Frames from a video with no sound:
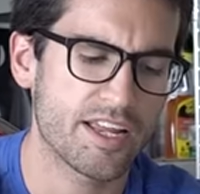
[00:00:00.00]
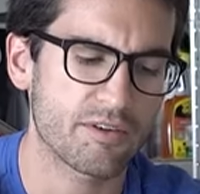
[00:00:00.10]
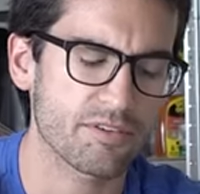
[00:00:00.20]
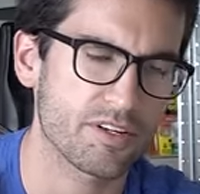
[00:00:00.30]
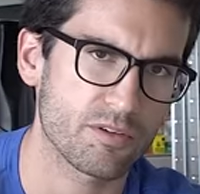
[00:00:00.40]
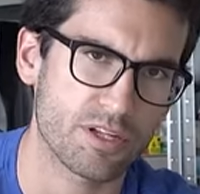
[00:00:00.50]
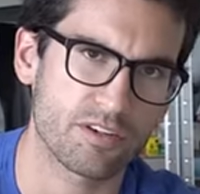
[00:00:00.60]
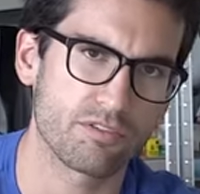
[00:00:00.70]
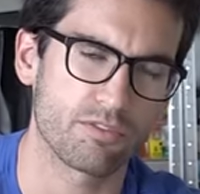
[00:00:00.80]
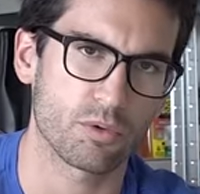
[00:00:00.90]
here in the
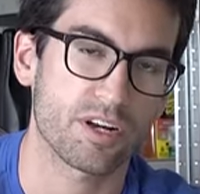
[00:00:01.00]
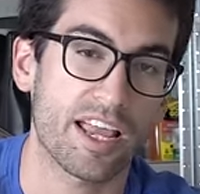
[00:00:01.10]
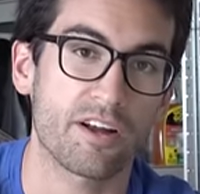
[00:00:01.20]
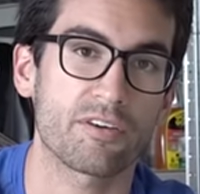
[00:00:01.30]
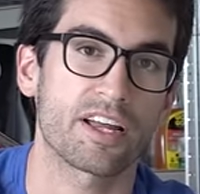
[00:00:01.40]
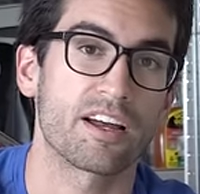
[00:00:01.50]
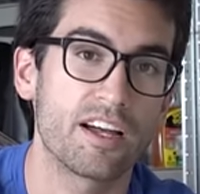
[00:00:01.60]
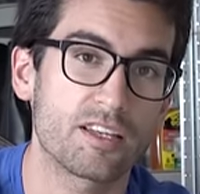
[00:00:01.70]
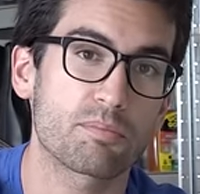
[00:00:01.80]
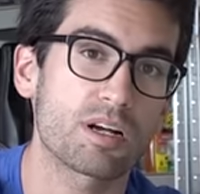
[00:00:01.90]
Orlando, Florida area.
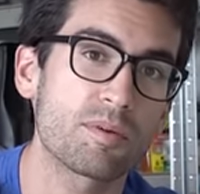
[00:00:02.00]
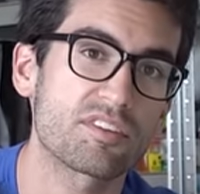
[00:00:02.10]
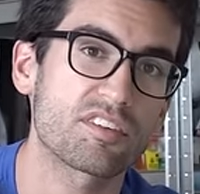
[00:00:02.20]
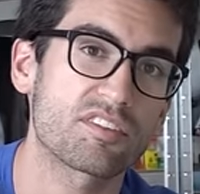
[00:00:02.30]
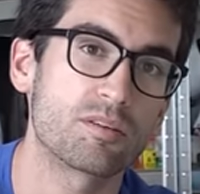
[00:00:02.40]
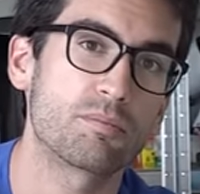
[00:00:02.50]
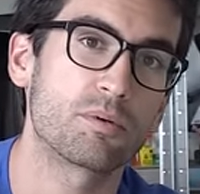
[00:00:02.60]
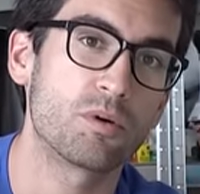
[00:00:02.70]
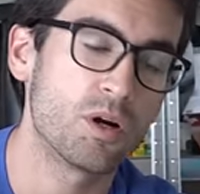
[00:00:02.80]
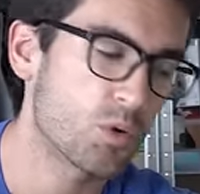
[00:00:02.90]
The premise is
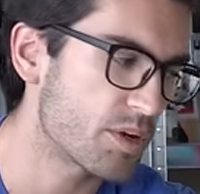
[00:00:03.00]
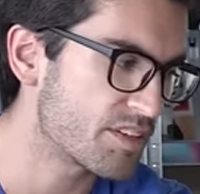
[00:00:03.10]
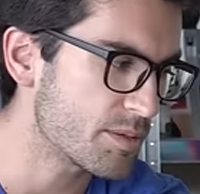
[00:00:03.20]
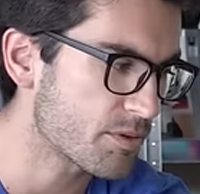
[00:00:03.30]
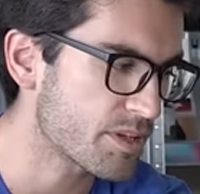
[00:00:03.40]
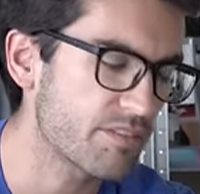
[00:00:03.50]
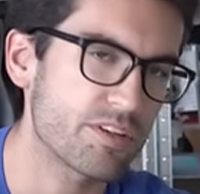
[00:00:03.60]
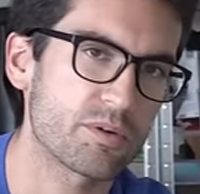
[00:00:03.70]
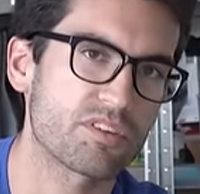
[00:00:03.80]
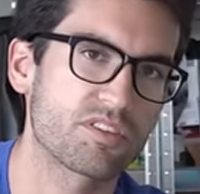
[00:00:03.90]
simple. We deep clean
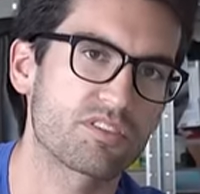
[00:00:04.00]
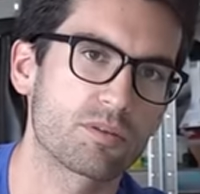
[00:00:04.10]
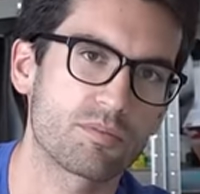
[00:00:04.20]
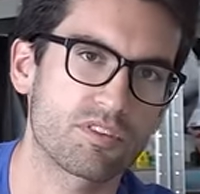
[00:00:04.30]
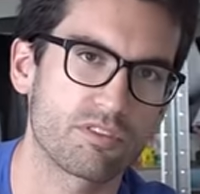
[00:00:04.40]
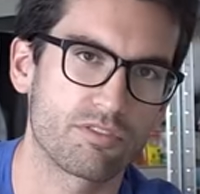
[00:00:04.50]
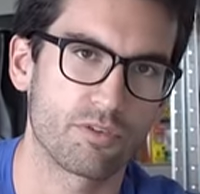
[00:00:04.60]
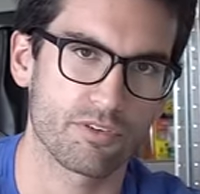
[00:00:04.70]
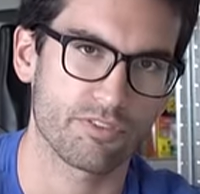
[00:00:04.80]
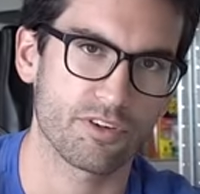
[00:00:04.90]
viewer systems
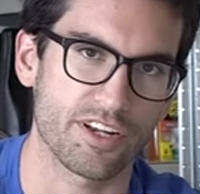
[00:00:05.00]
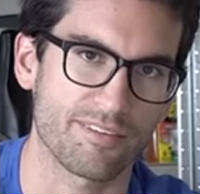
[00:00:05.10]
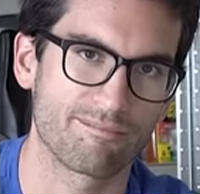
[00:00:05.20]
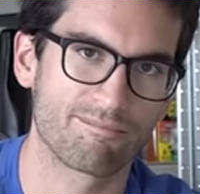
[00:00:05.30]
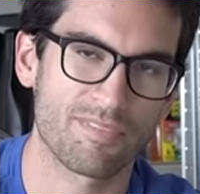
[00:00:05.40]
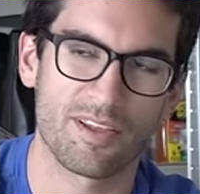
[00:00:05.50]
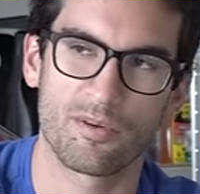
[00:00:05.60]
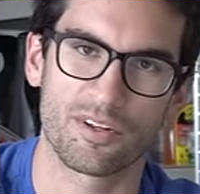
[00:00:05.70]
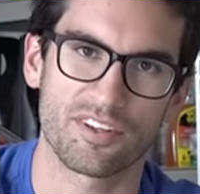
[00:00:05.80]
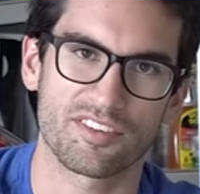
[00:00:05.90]
for free.
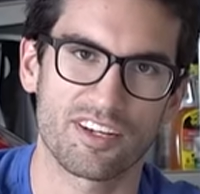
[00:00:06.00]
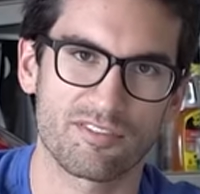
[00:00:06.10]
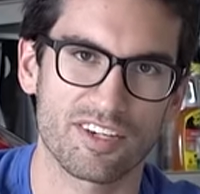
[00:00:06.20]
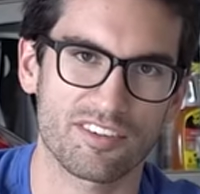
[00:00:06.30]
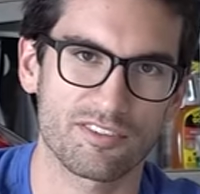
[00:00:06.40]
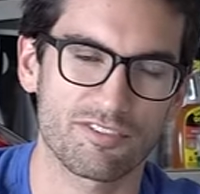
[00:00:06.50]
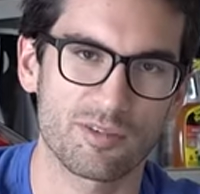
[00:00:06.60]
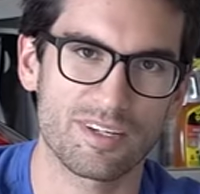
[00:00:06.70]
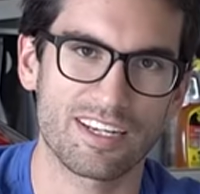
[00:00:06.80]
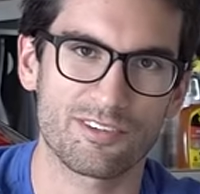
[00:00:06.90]
One of the side effects of
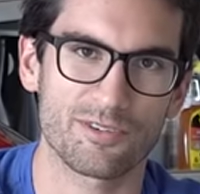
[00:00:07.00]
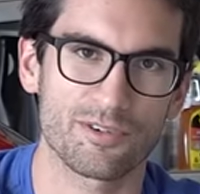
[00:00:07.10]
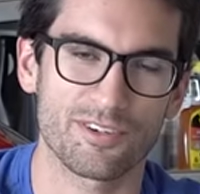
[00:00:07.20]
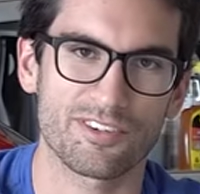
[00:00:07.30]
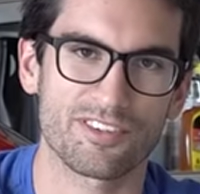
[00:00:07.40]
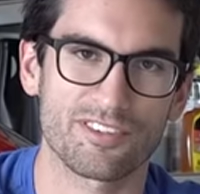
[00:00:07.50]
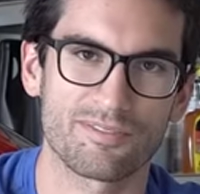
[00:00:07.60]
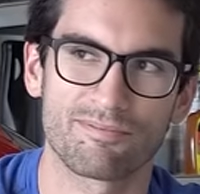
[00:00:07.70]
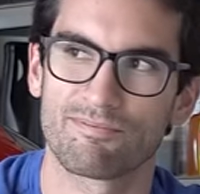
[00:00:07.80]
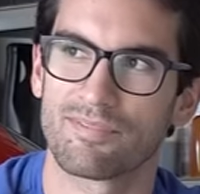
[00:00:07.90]
filming outdoors
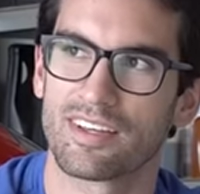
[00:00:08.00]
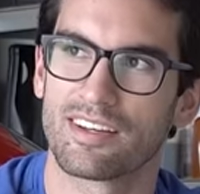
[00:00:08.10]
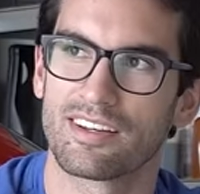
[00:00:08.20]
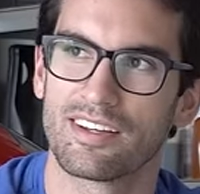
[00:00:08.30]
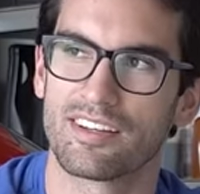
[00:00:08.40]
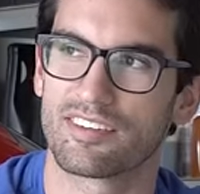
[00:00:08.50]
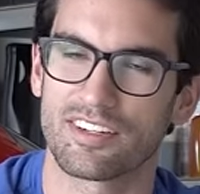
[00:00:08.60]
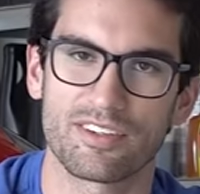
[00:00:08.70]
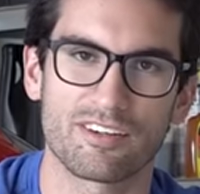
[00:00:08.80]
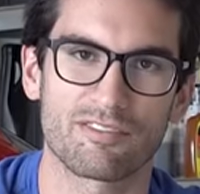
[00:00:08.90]
is
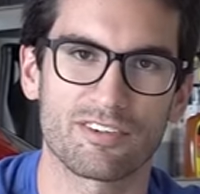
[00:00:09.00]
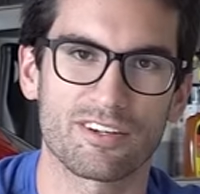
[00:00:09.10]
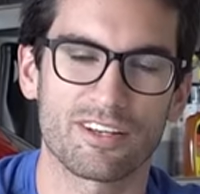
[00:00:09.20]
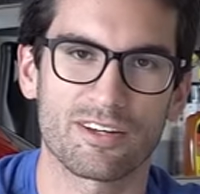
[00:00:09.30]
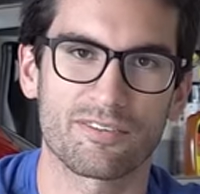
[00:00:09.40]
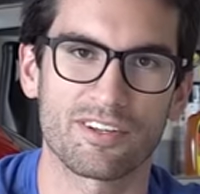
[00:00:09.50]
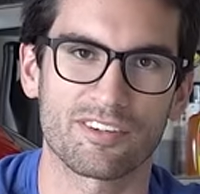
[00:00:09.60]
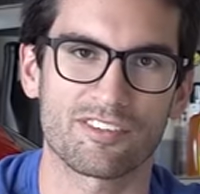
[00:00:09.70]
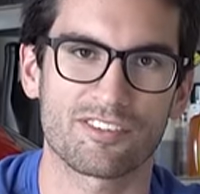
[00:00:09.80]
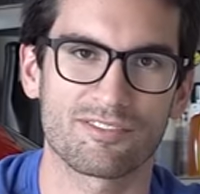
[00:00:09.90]
that you have very loud
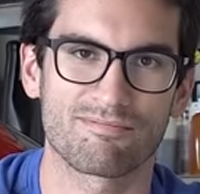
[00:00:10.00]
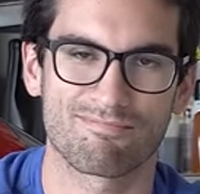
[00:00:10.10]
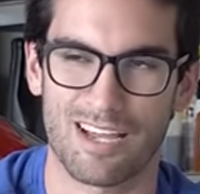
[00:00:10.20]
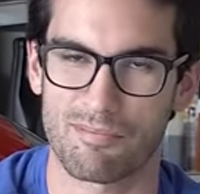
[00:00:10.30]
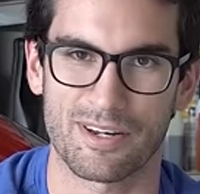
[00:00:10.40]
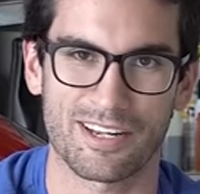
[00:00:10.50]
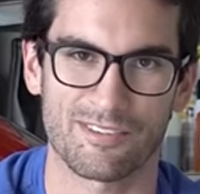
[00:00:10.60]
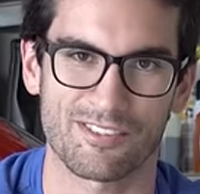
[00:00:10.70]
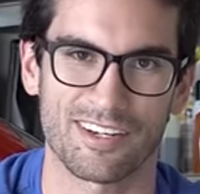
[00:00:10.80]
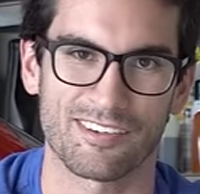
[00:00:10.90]
things happening
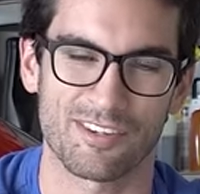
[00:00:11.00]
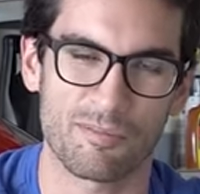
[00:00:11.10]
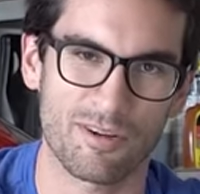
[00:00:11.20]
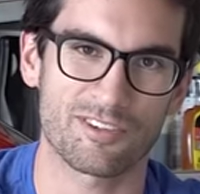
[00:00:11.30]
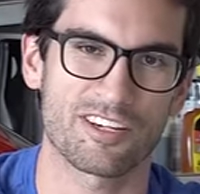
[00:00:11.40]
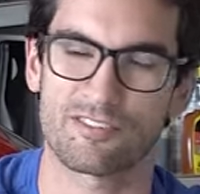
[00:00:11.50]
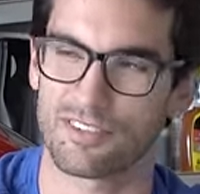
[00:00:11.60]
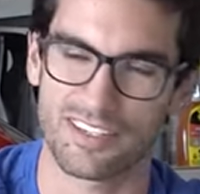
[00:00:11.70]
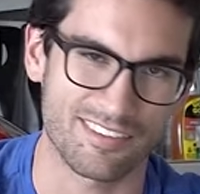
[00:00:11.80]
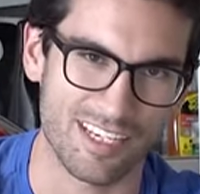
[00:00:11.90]
outside. So I apologize
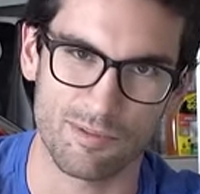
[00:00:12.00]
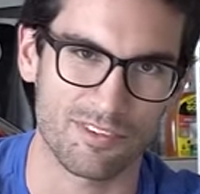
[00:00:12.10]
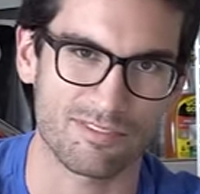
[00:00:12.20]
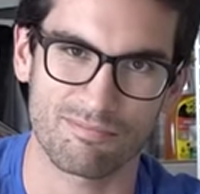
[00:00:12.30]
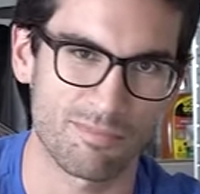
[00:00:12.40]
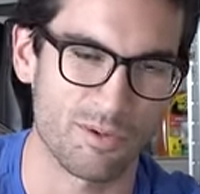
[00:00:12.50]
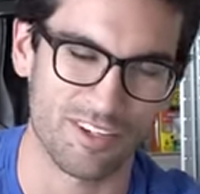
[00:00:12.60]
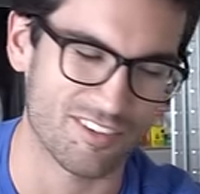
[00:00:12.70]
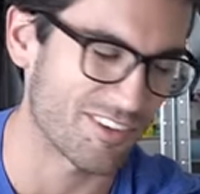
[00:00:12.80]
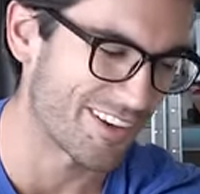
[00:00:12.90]
for that. Neighbors
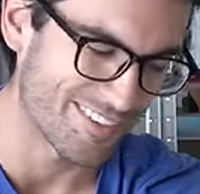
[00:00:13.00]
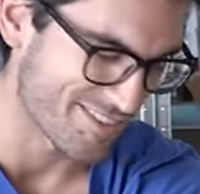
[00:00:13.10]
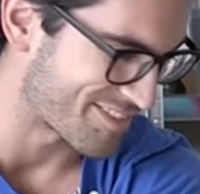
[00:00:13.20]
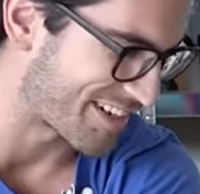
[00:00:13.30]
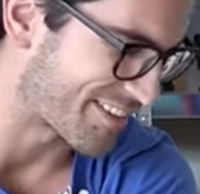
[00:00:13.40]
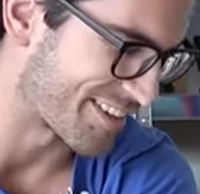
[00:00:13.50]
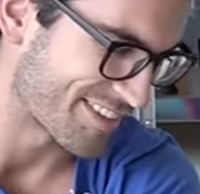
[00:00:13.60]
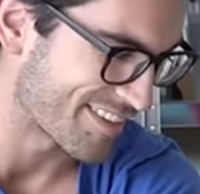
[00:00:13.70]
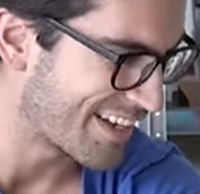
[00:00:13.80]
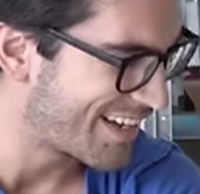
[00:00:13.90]
mowing his lawn, just how it
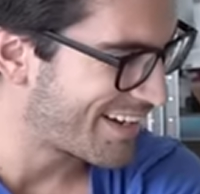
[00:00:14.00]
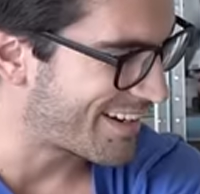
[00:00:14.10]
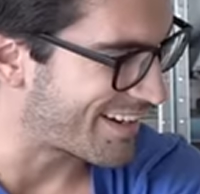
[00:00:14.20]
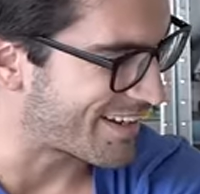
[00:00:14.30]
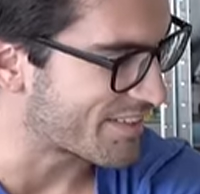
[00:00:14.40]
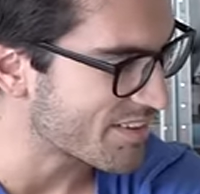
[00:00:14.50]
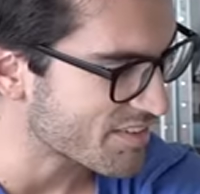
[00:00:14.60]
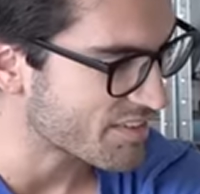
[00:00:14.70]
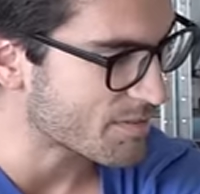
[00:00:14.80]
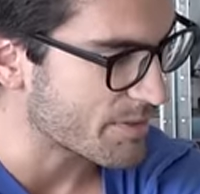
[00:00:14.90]
is. Uh,
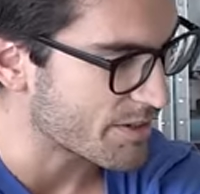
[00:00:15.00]
this system